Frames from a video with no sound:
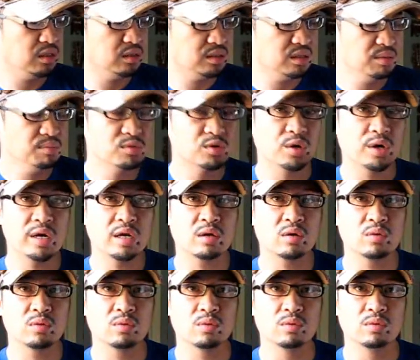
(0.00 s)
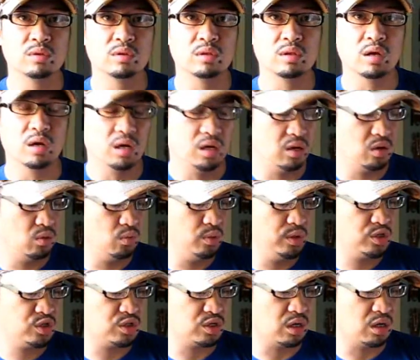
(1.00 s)
Tim Drake,
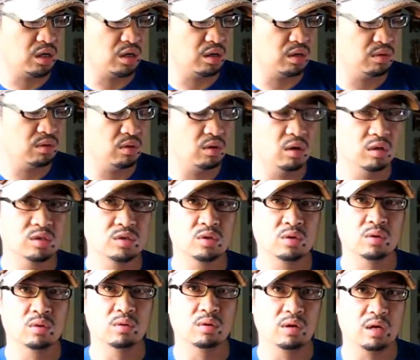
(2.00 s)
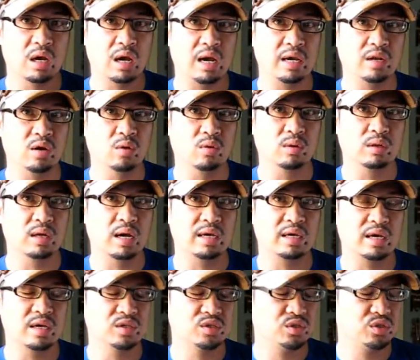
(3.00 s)
which are also, I
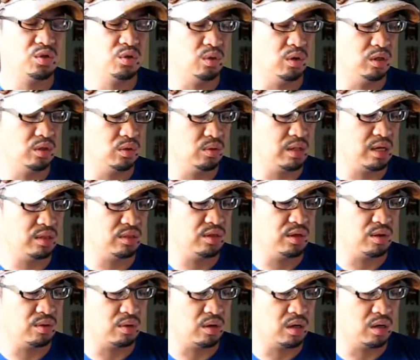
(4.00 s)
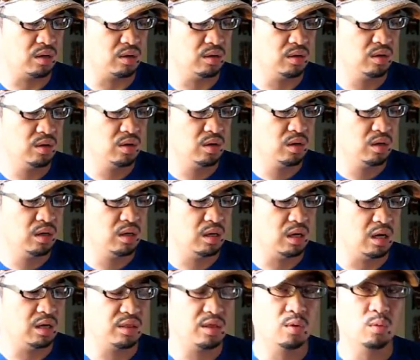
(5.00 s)
guess you all know that there
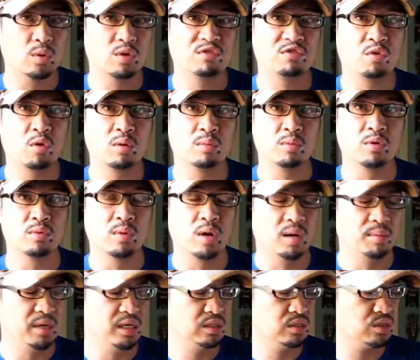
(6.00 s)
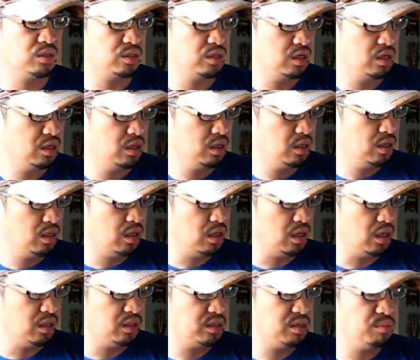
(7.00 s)
were former Robins.
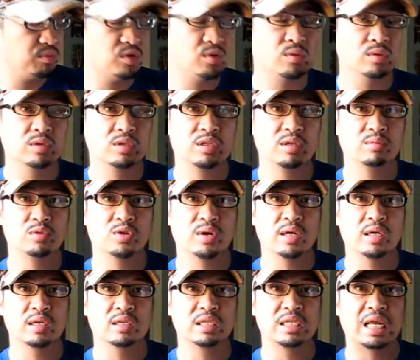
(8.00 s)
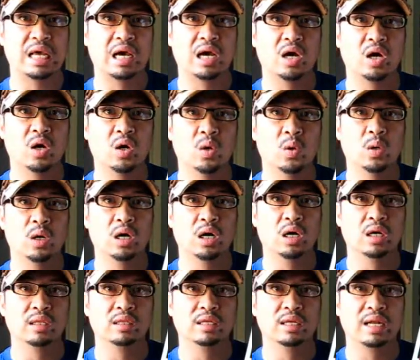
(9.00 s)
Tim Drake is
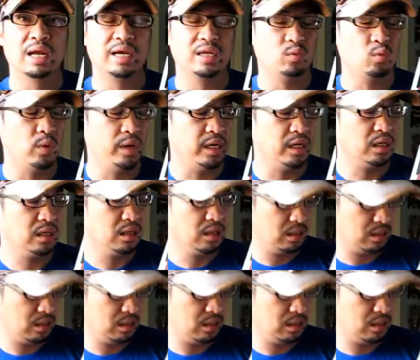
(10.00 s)
now the Nightwing.